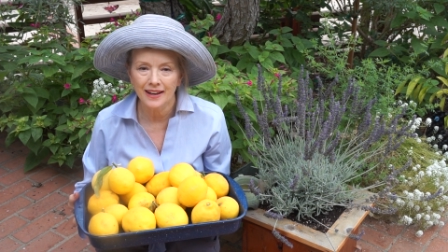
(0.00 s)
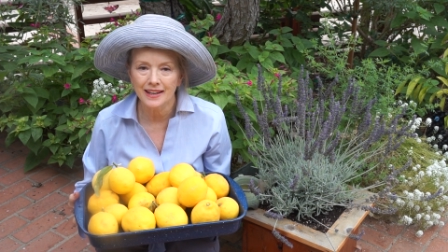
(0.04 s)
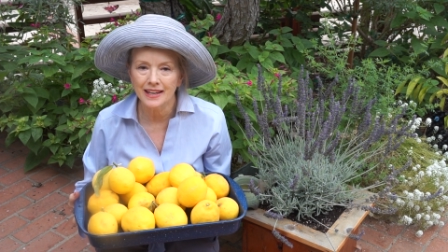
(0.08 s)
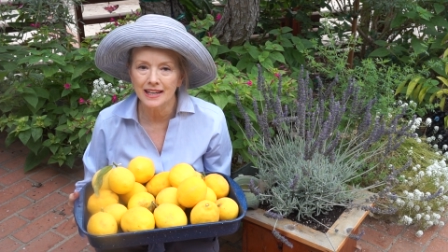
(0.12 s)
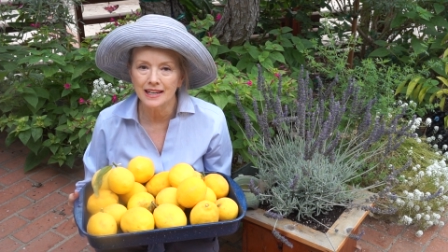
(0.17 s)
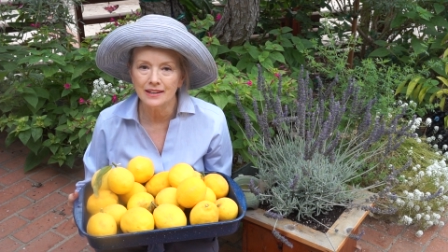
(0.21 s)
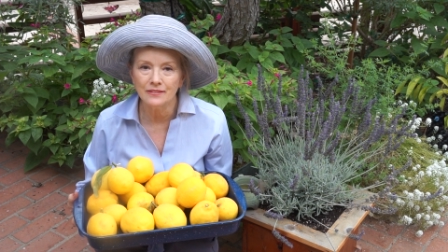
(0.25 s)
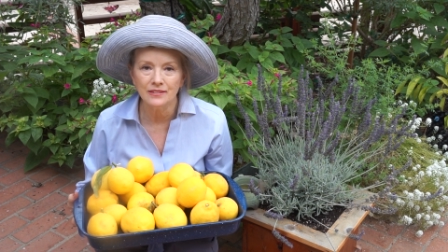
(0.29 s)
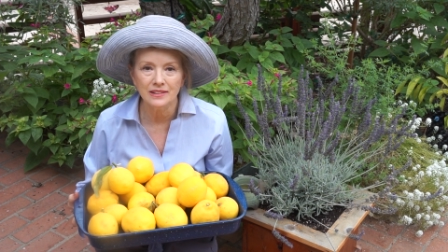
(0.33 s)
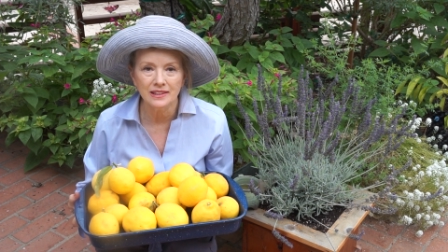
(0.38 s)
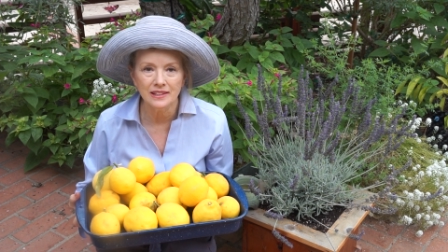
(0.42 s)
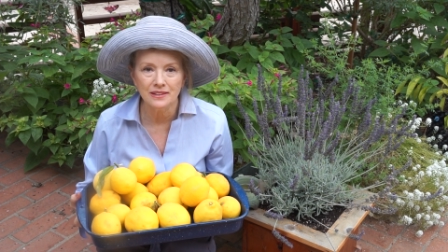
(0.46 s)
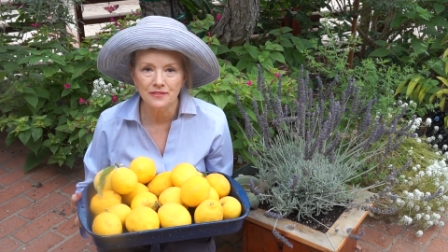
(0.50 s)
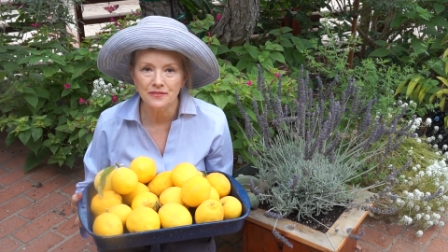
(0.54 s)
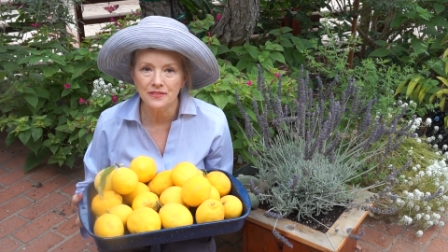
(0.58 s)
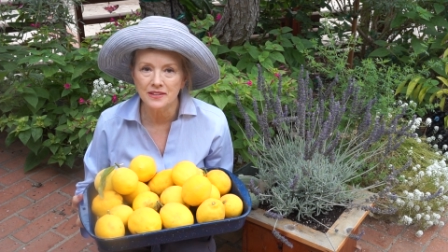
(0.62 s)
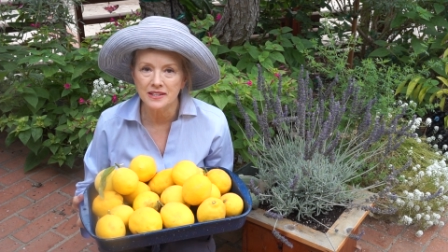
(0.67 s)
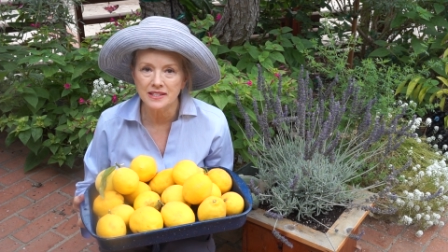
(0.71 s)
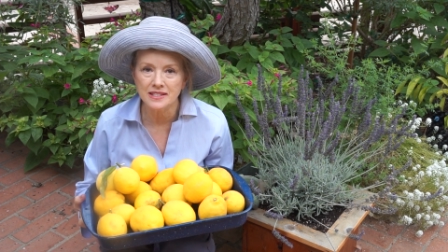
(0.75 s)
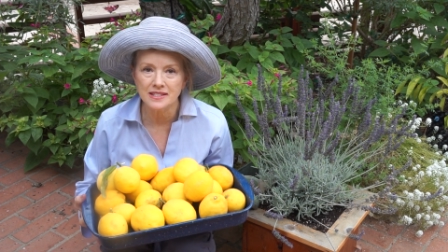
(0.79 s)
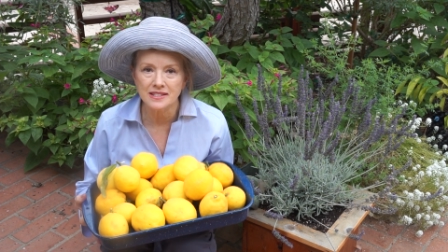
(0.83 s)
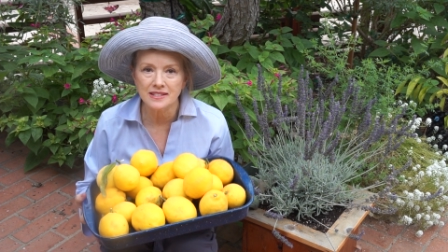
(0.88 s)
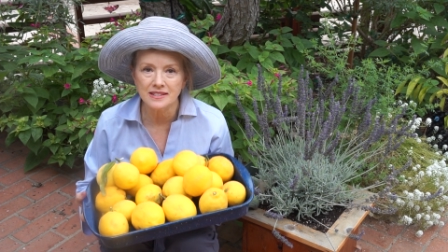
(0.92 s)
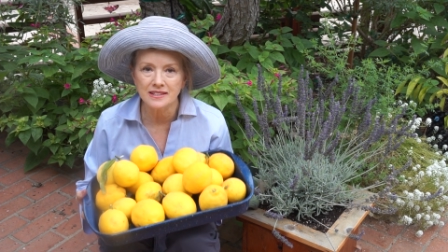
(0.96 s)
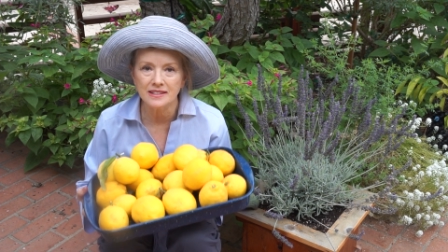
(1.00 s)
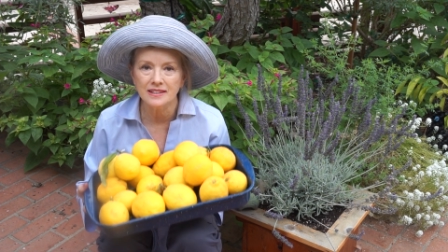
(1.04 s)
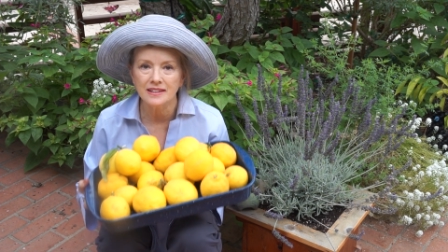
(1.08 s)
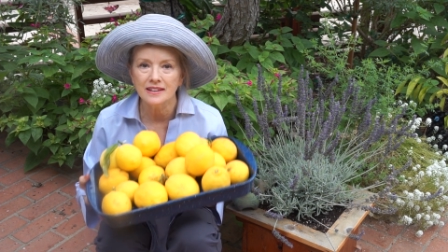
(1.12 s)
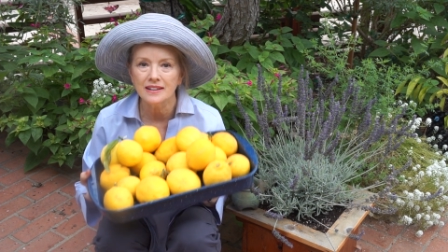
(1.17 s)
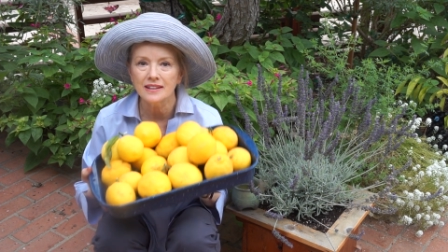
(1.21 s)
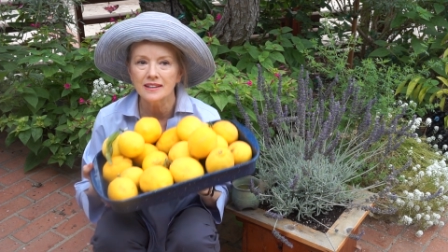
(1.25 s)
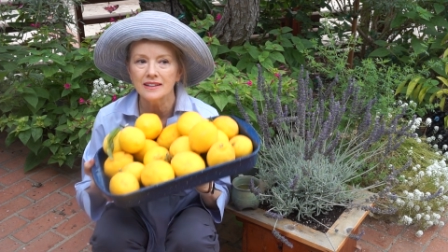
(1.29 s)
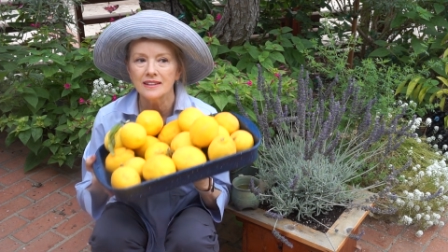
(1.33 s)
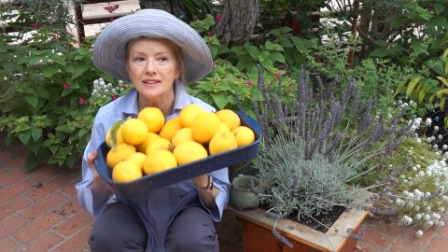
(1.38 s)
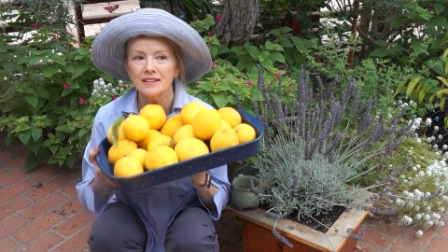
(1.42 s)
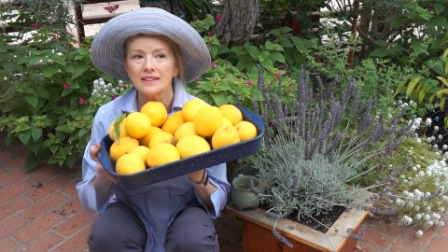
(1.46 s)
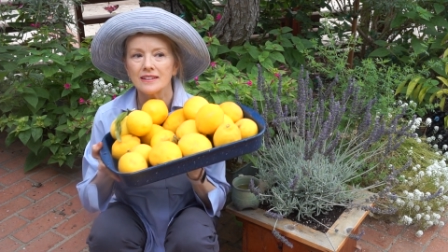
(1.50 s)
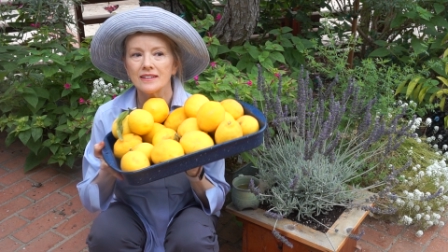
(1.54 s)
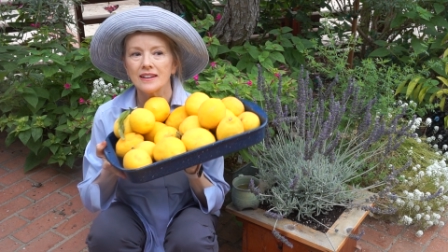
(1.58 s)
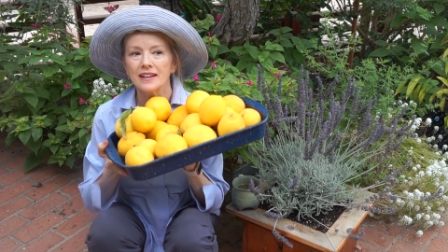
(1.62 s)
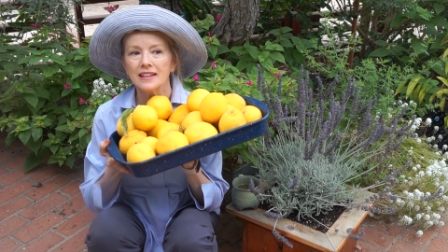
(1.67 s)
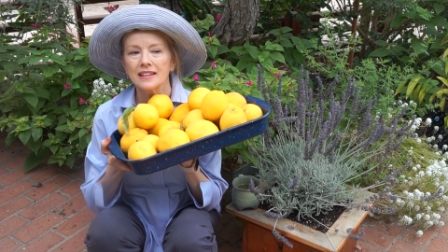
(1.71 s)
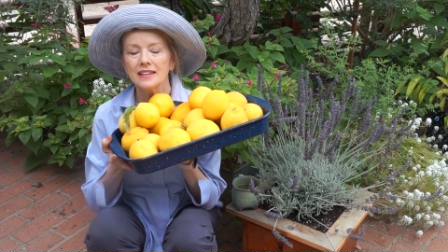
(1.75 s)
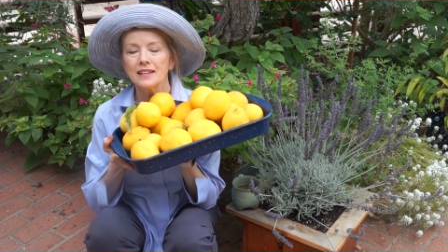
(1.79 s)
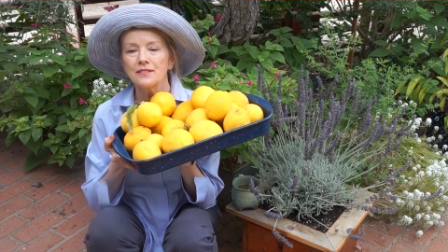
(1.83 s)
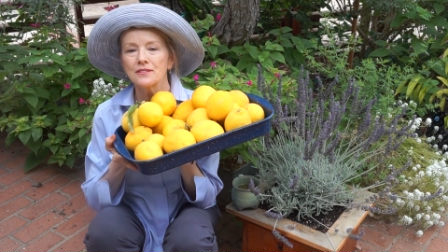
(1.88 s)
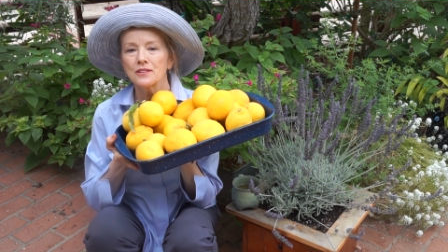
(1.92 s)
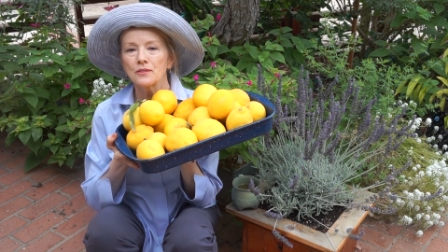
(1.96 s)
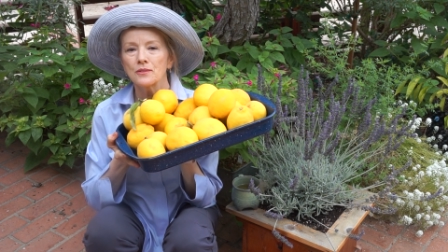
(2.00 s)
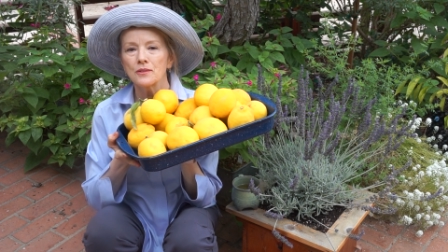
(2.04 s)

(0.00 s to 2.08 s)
I can't even lift this. I can lift it